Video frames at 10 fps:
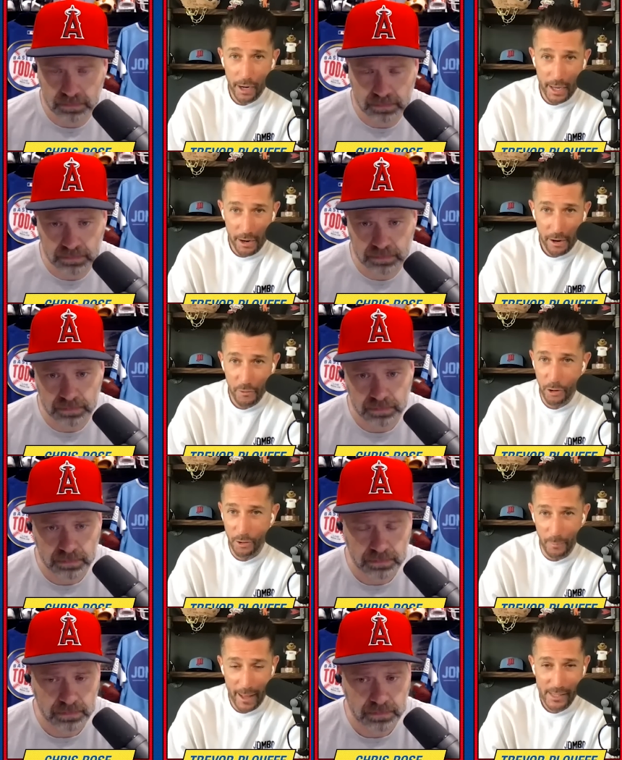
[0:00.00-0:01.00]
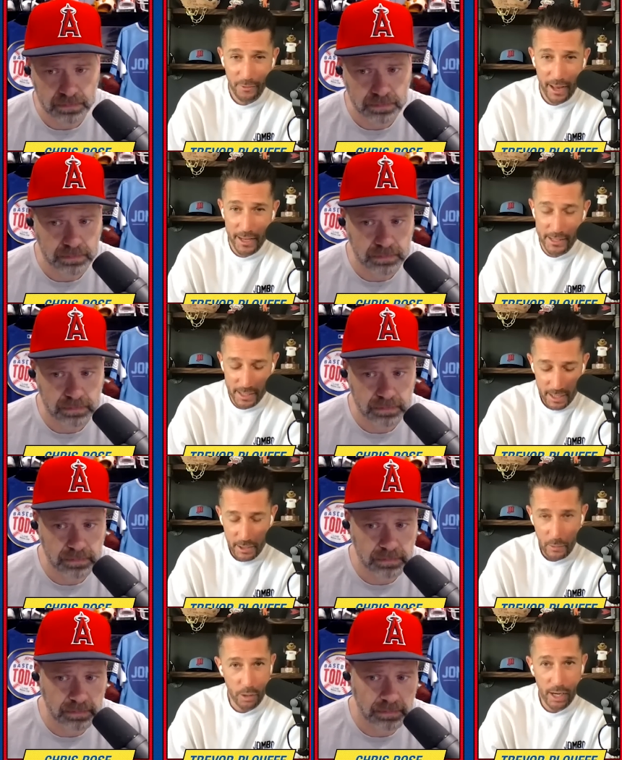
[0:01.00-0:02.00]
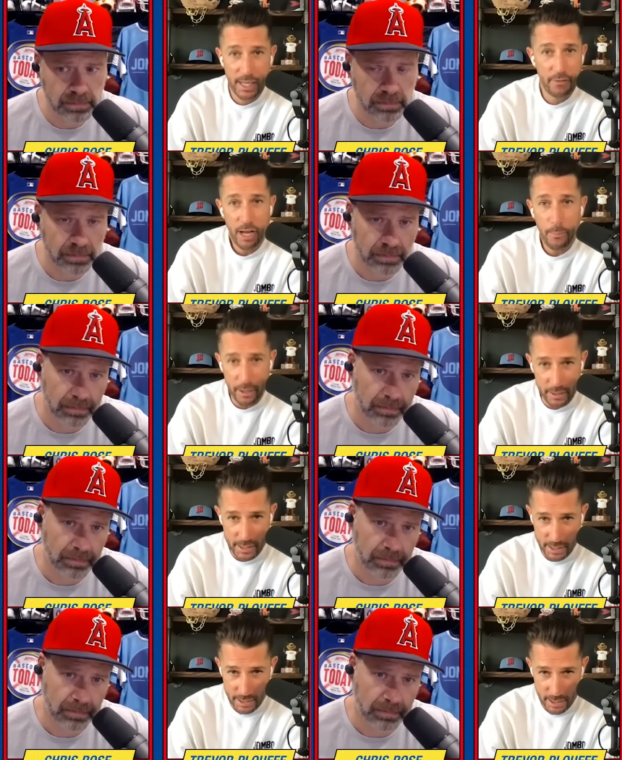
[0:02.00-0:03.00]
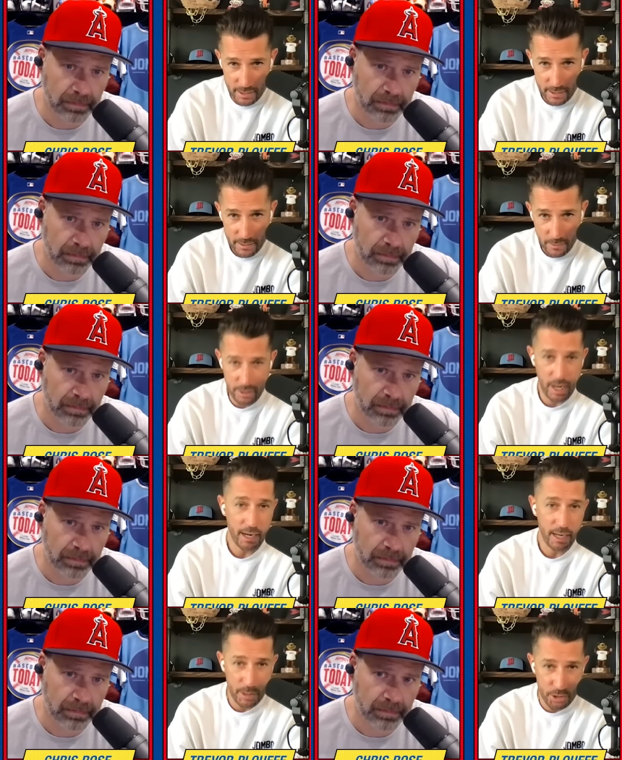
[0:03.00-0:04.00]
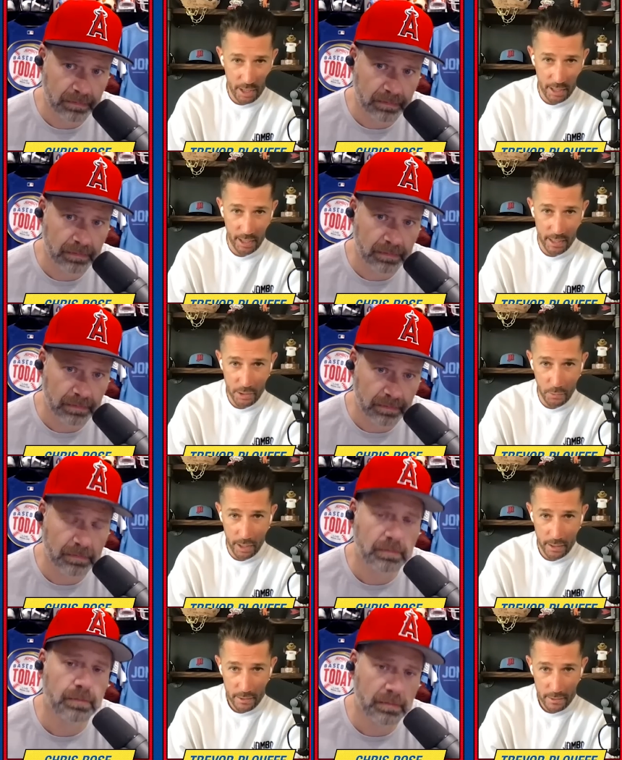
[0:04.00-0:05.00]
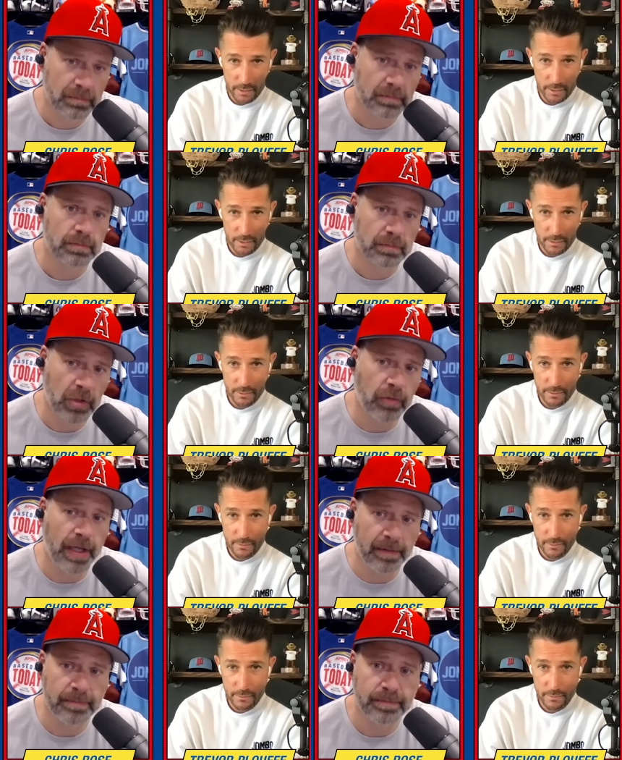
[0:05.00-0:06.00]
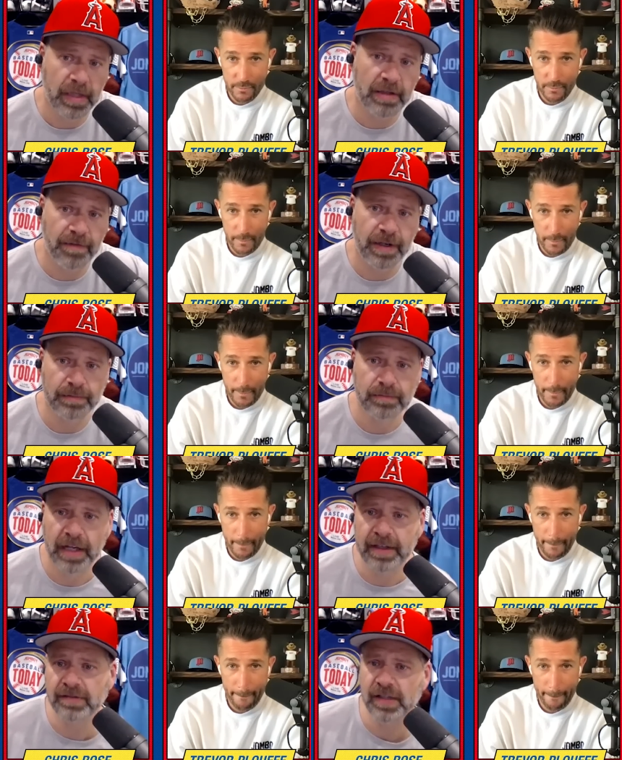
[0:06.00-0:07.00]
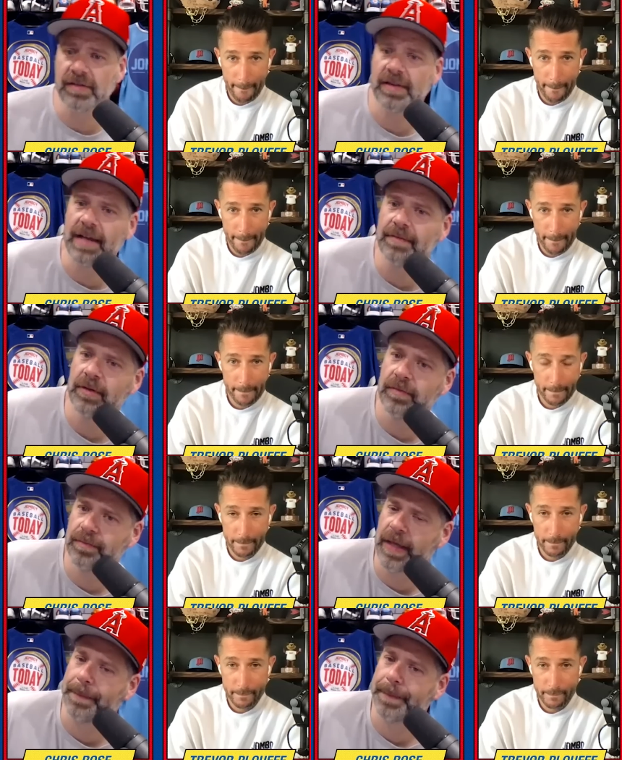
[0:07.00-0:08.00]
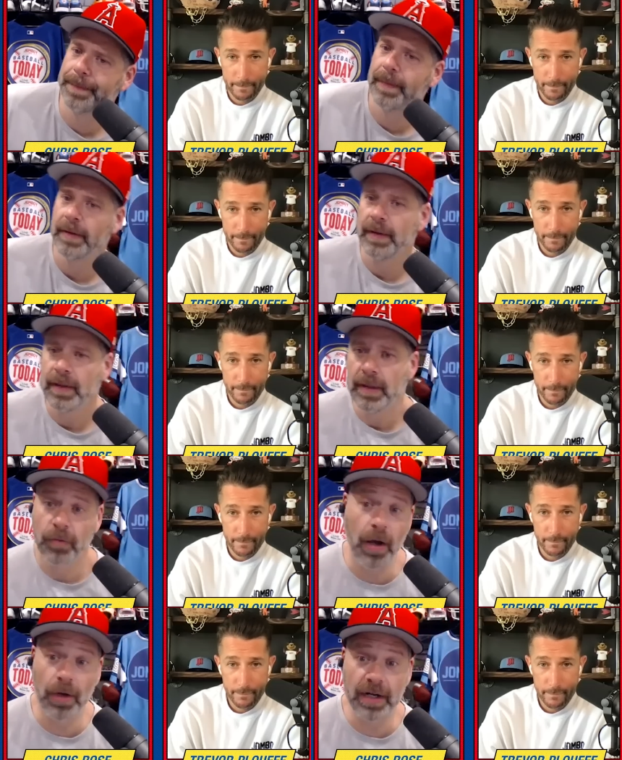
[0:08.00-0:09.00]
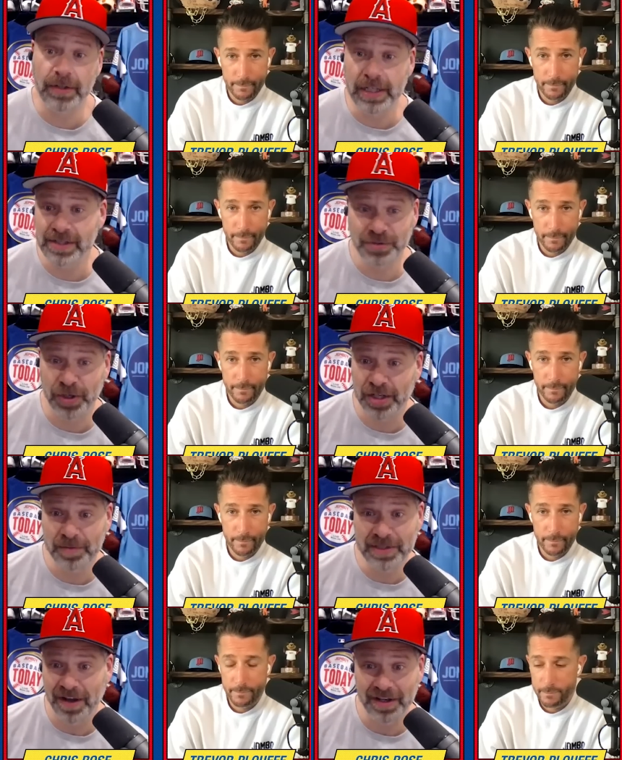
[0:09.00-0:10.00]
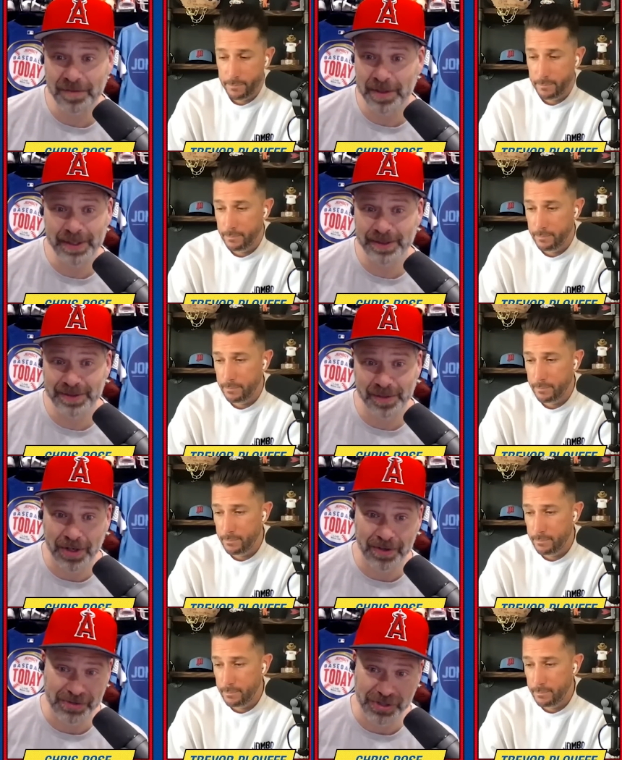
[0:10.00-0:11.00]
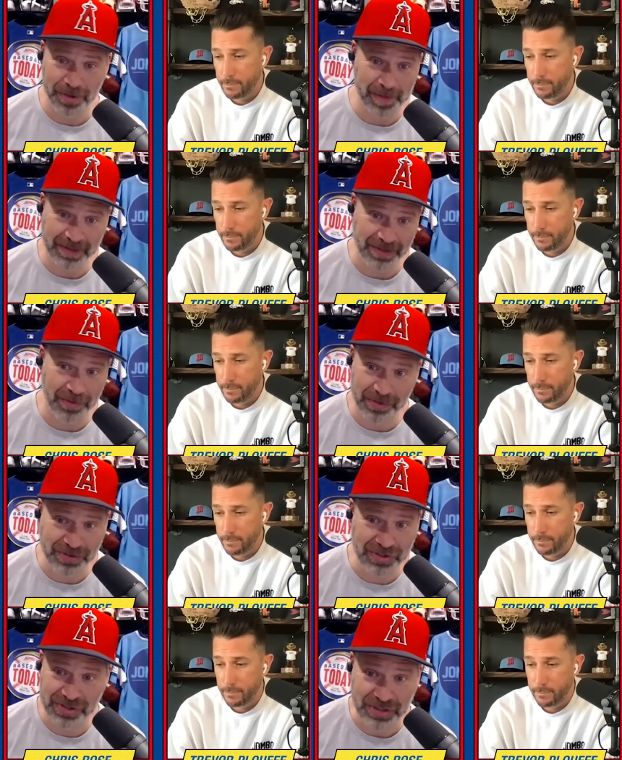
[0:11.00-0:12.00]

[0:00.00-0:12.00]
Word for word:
Speaker 1: to hear, if you're a Mets fan, is we're not giving up on this season. We're not going to be trading guys away. Okay,
Speaker 2: that's fair. I guess that that yep. Well, whatever it is, we're going to be talking about on tomorrow's show because owners just